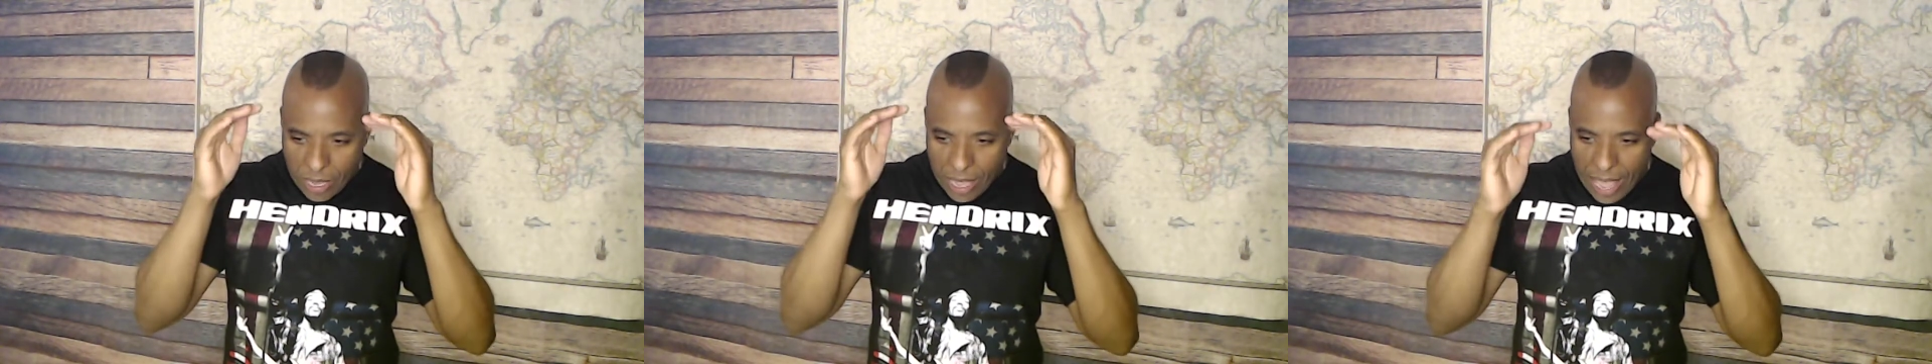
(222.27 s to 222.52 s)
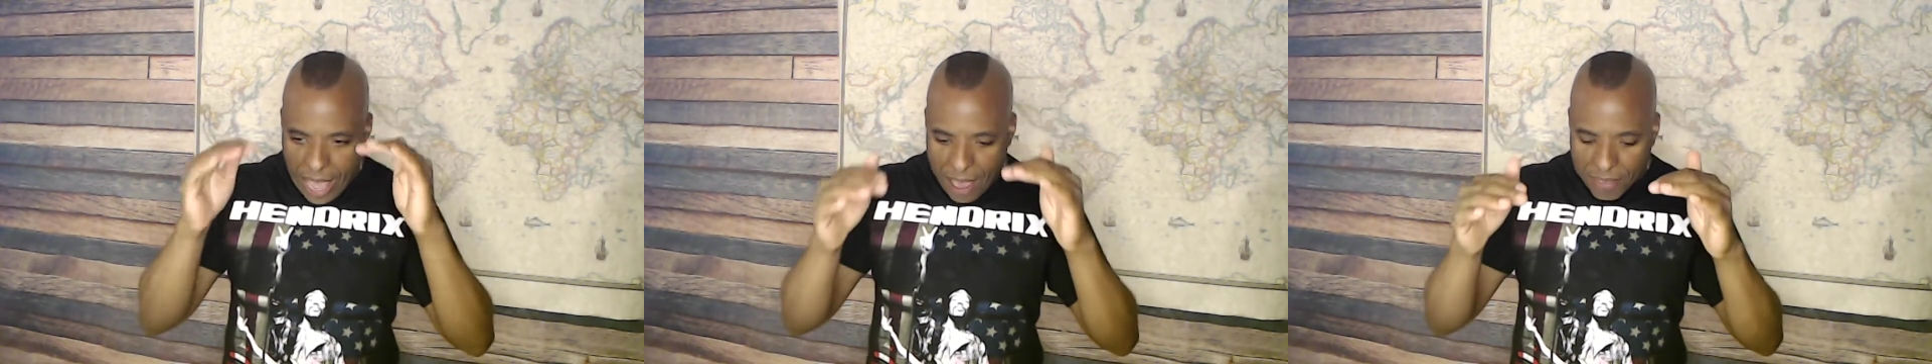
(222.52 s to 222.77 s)

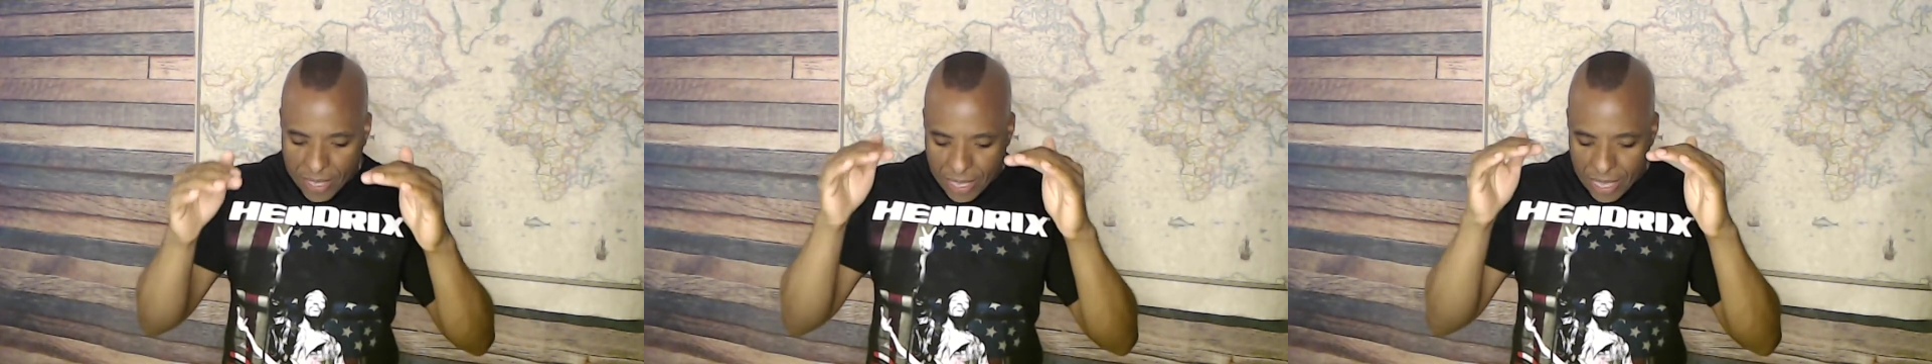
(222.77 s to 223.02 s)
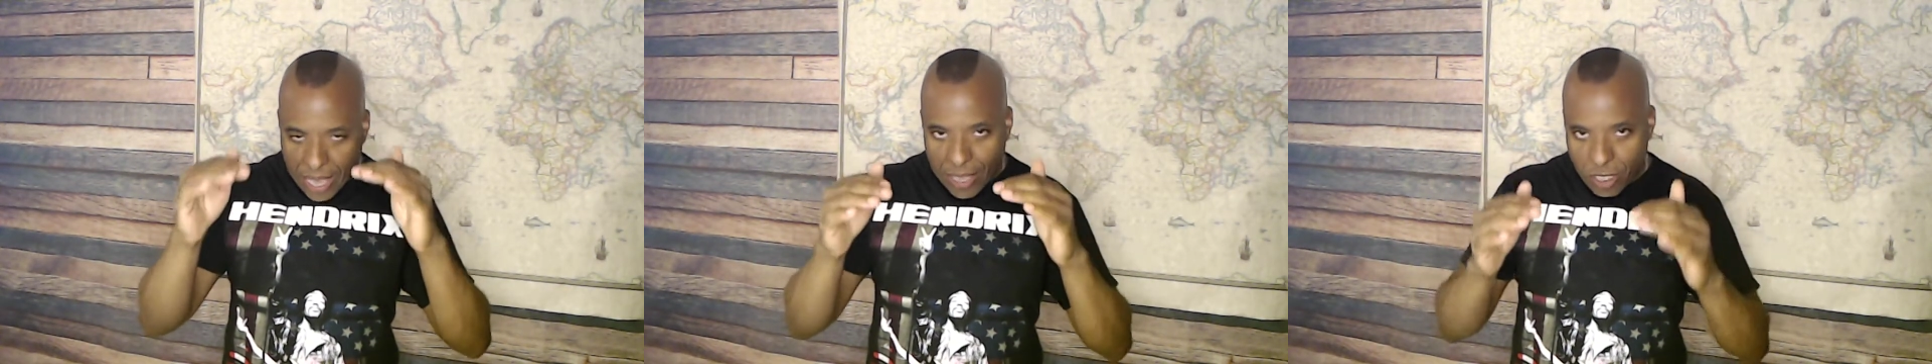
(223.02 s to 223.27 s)
having
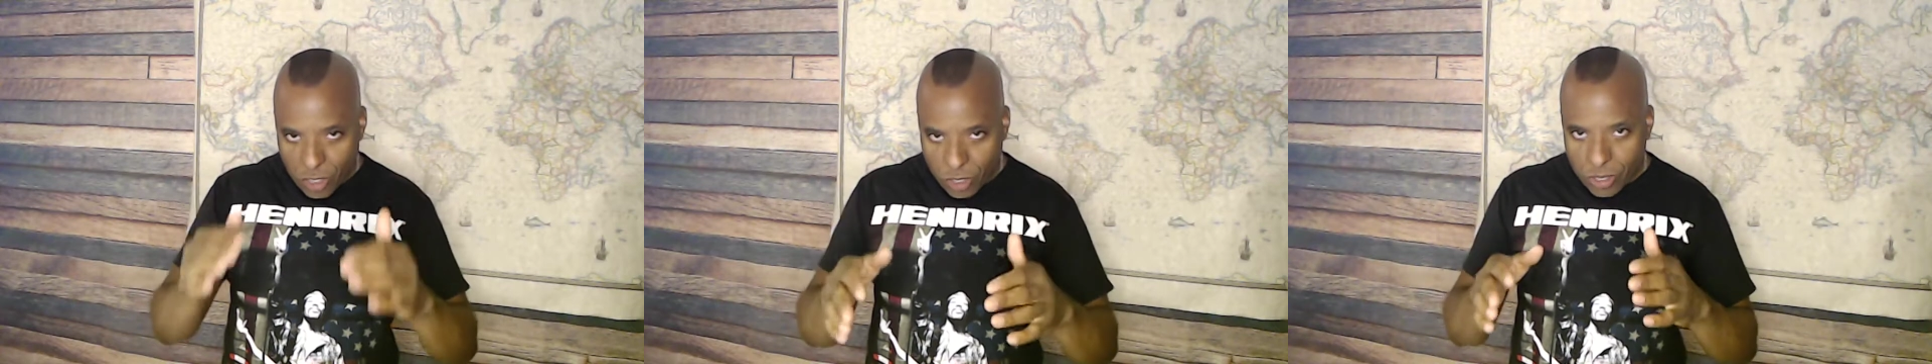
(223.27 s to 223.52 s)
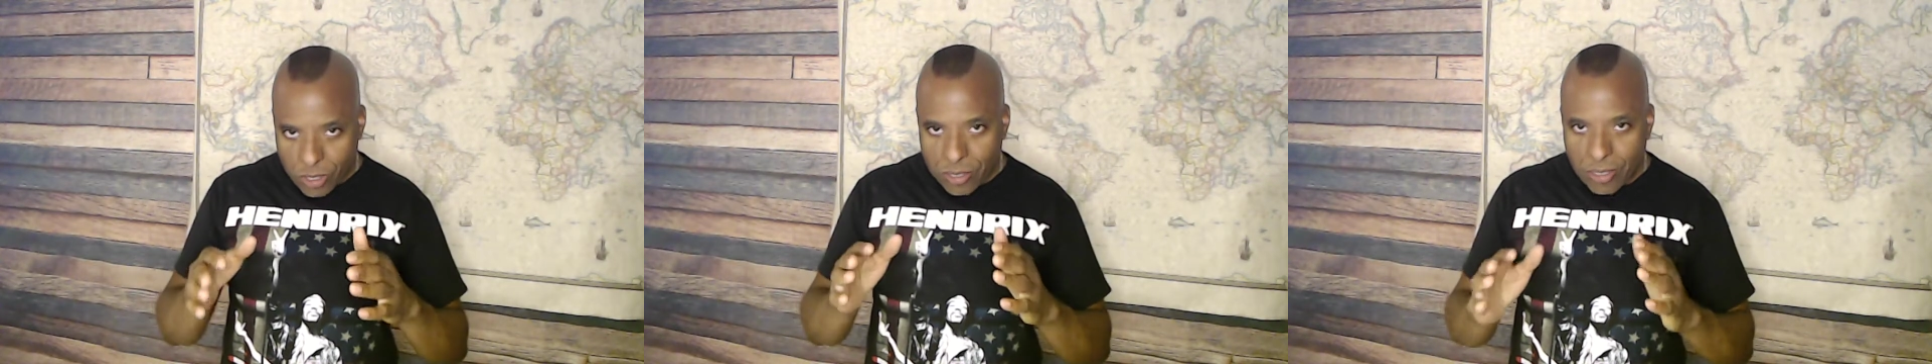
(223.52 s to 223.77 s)
a
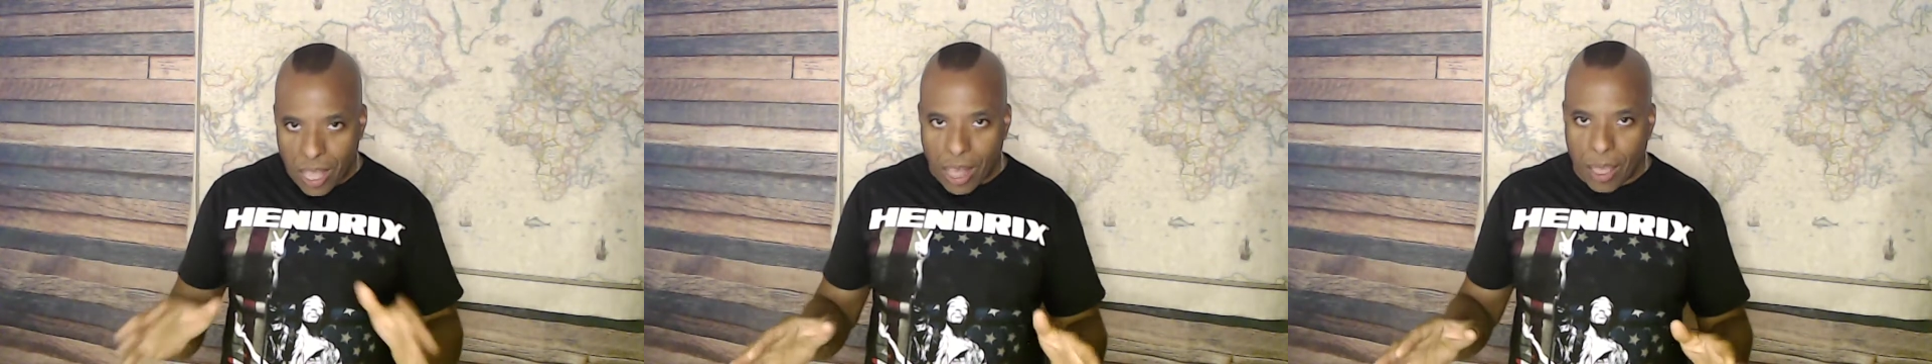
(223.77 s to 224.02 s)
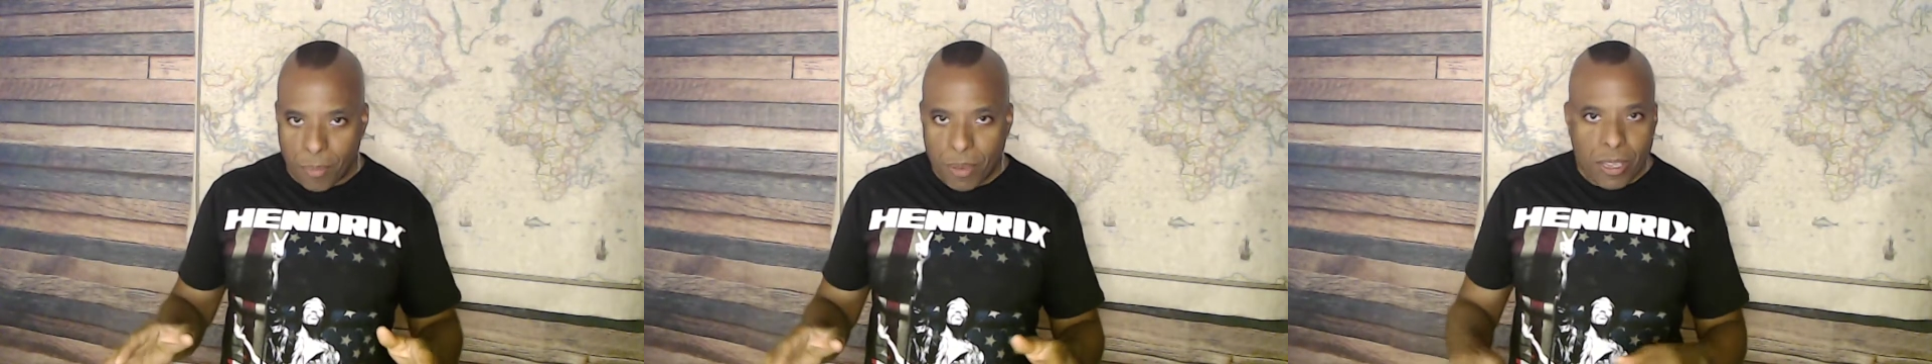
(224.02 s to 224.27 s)
good
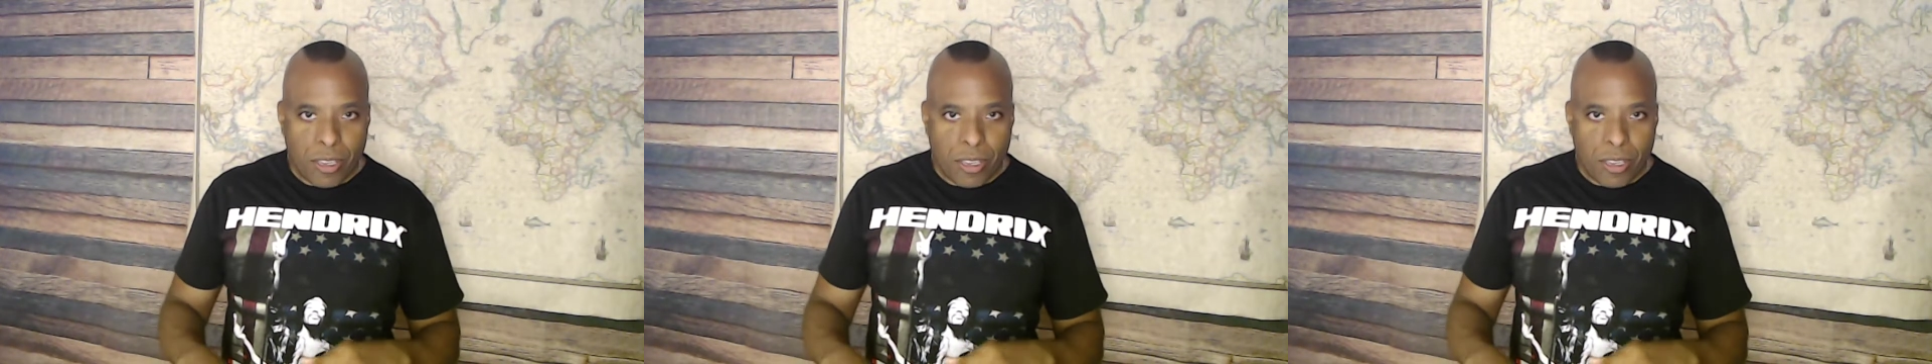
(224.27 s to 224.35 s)
time.